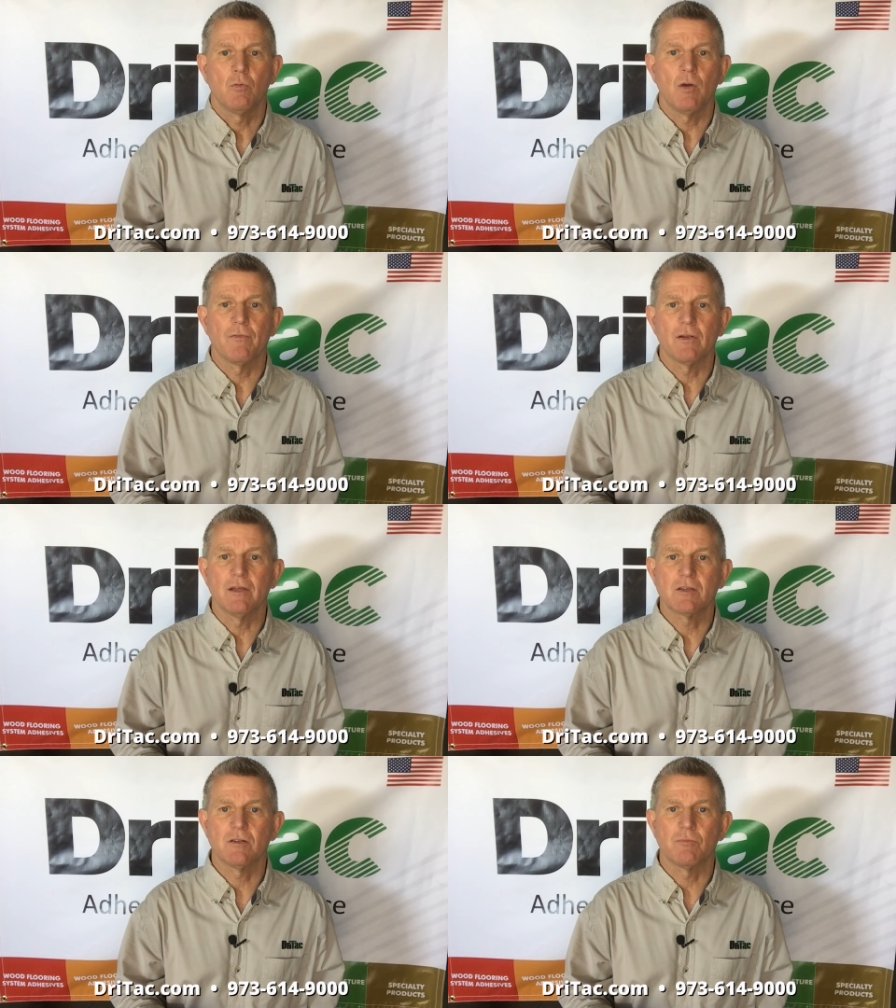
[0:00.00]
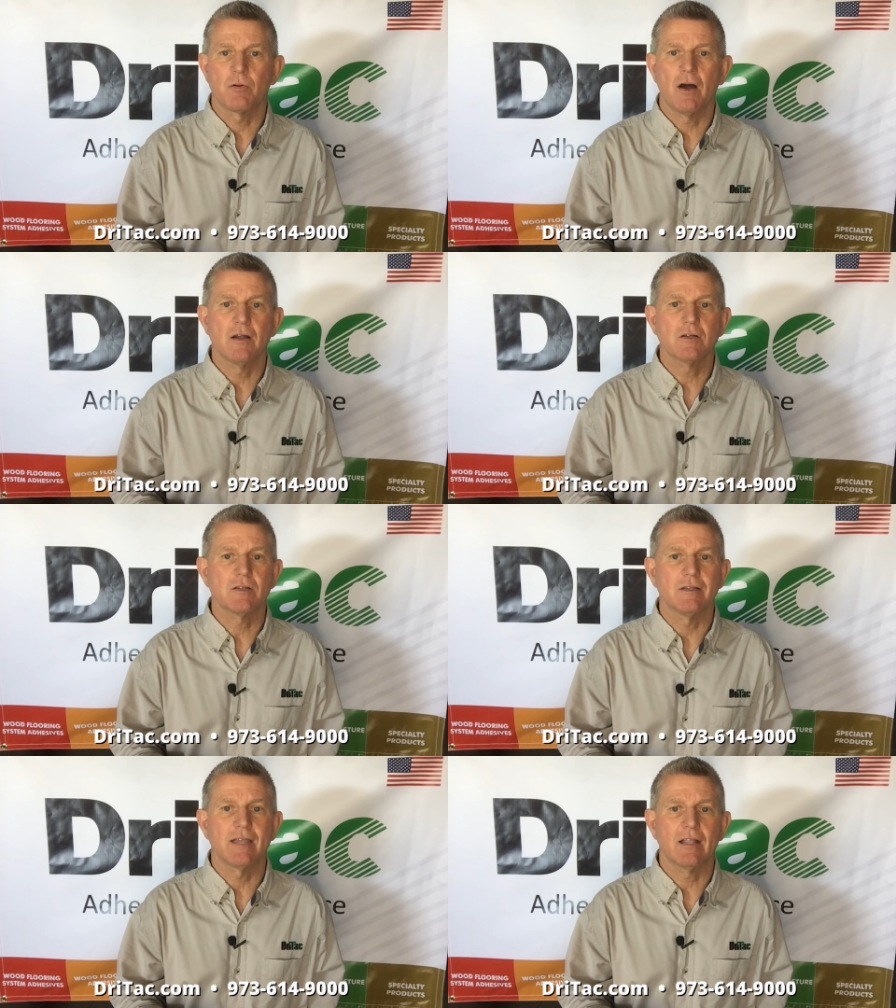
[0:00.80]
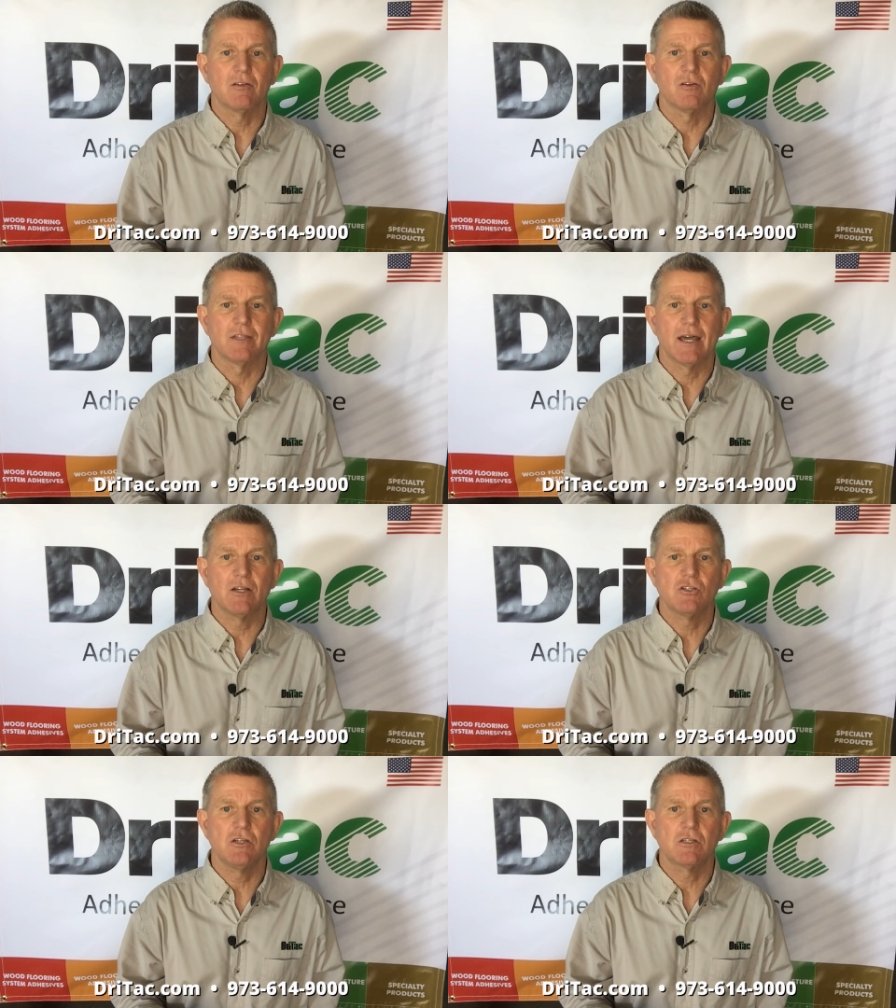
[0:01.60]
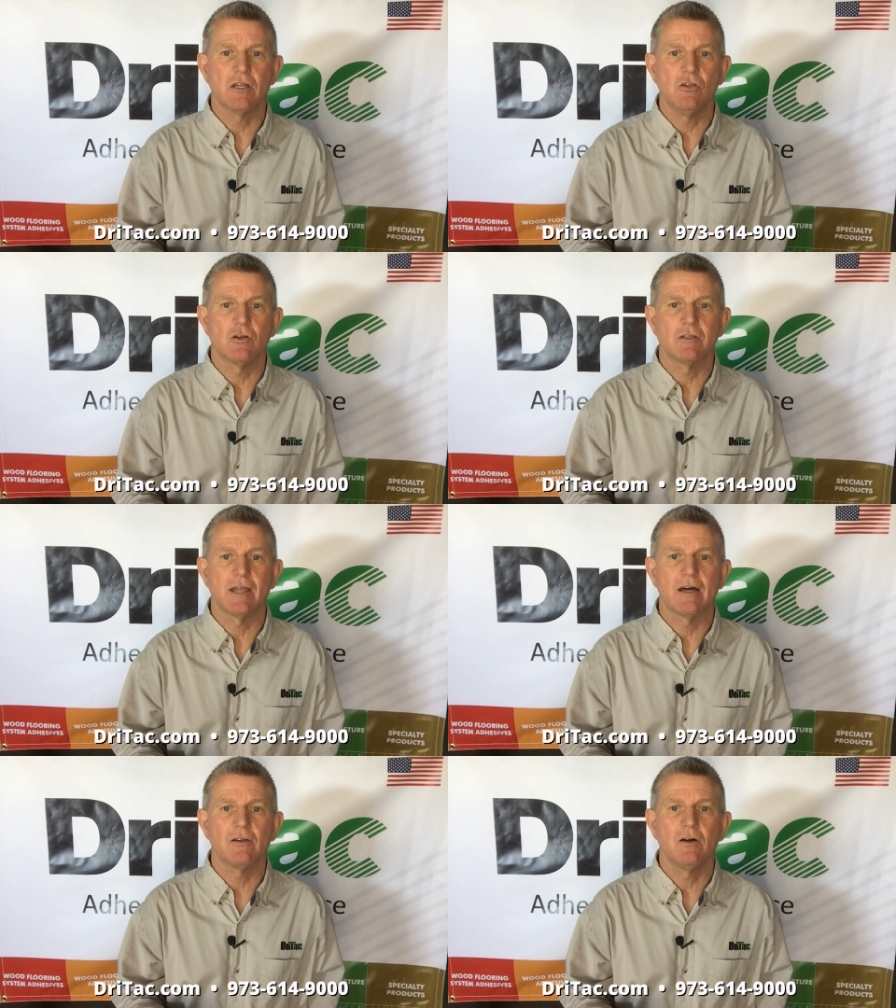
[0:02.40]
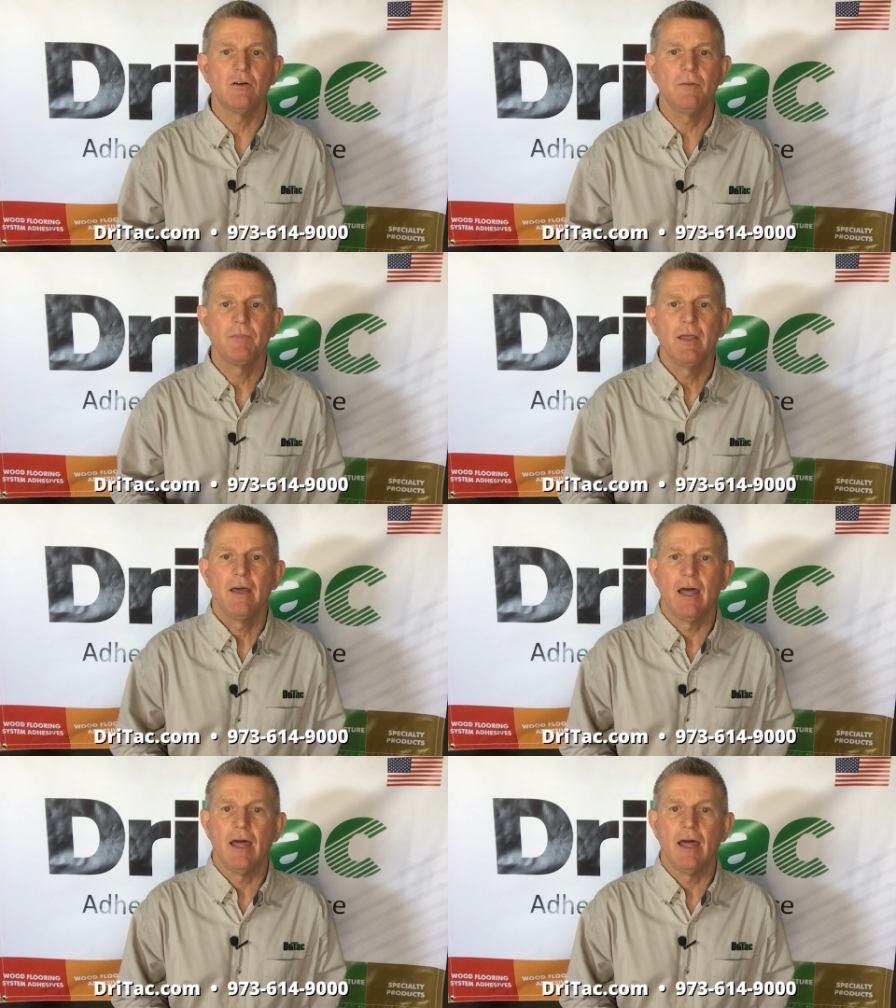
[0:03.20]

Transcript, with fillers: We have a list of products and technical data sheets that you can download.